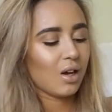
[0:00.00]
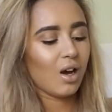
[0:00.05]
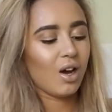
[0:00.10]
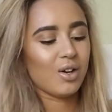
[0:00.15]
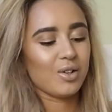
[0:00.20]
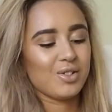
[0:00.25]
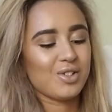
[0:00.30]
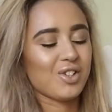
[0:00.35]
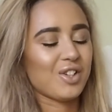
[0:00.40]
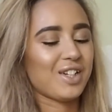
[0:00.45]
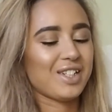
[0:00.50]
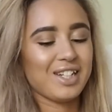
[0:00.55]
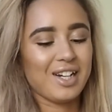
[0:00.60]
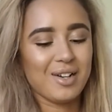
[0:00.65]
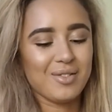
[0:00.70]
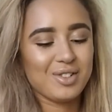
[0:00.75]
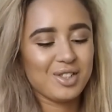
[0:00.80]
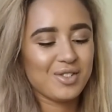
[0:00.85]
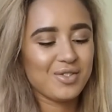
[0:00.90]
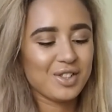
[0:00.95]
Oh, sorry, yeah,
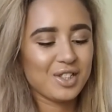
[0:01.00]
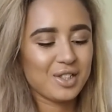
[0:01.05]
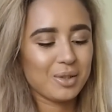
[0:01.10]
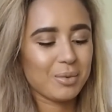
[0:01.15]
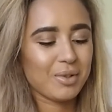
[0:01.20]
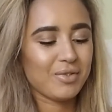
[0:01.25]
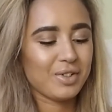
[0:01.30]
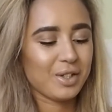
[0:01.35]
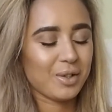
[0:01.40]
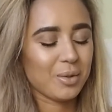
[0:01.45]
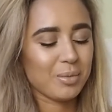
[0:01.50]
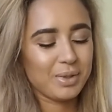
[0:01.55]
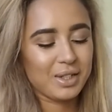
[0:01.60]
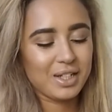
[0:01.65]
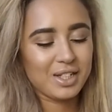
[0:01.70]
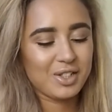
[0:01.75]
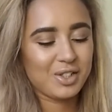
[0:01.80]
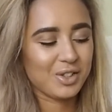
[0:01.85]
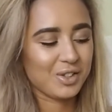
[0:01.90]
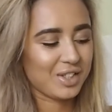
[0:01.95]
I'm just finishing my video. It'll be
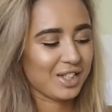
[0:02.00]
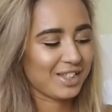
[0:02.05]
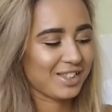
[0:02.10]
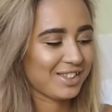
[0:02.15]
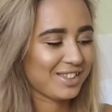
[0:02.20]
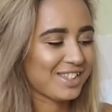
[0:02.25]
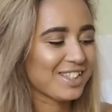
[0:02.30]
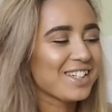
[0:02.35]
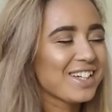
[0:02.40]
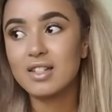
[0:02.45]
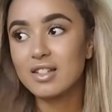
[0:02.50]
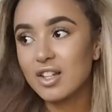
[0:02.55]
like 2 seconds.